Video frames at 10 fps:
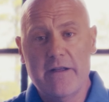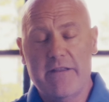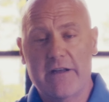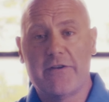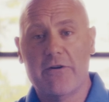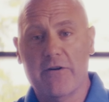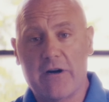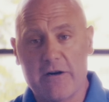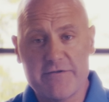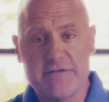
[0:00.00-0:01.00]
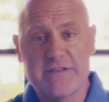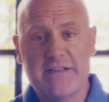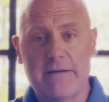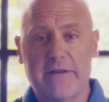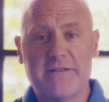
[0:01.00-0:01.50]
The internal cartridge
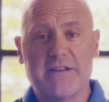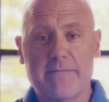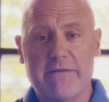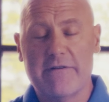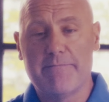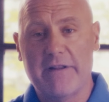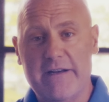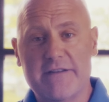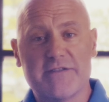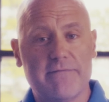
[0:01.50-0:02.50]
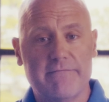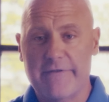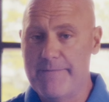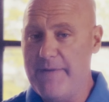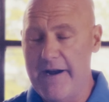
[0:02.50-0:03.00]
assemblies can be replaced,
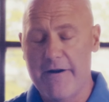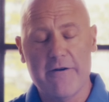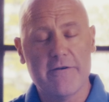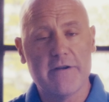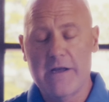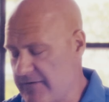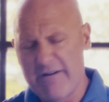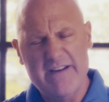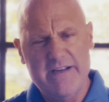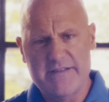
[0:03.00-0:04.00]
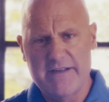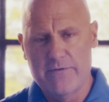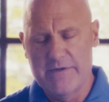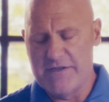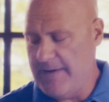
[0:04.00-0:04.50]
repaired, very easy
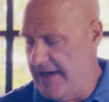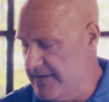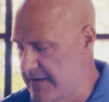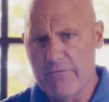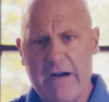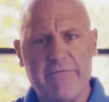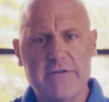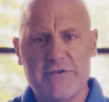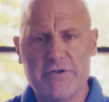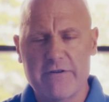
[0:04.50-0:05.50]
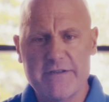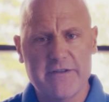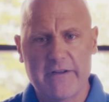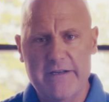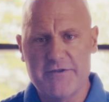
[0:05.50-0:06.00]
to inspect. Reference your
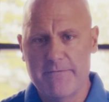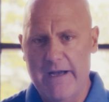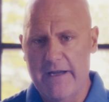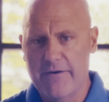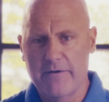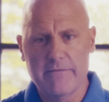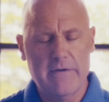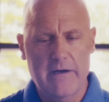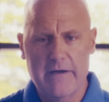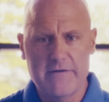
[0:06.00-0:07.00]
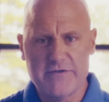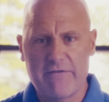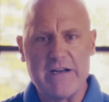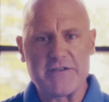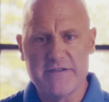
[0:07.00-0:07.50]
installation manual. There's
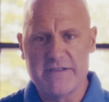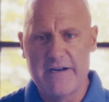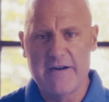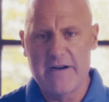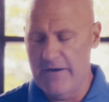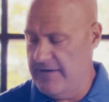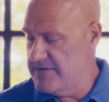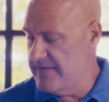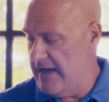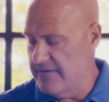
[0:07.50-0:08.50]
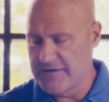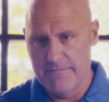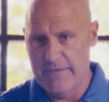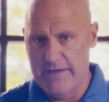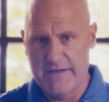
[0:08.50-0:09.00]
directions there how these valves
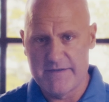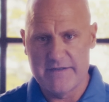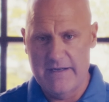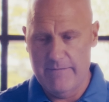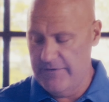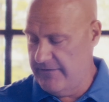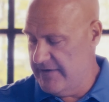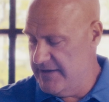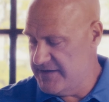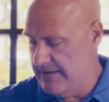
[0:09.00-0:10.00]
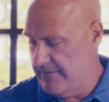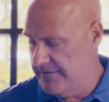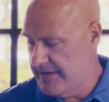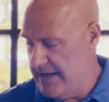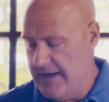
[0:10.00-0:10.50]
can be disassembled and
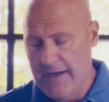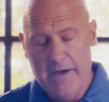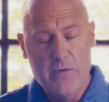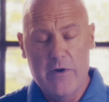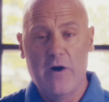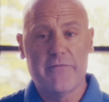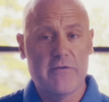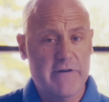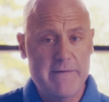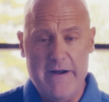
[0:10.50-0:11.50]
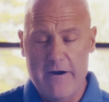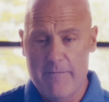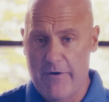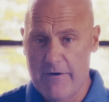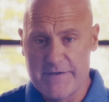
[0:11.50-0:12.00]
reassembled. We offer repair
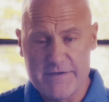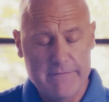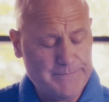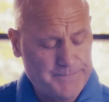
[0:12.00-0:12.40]
parts.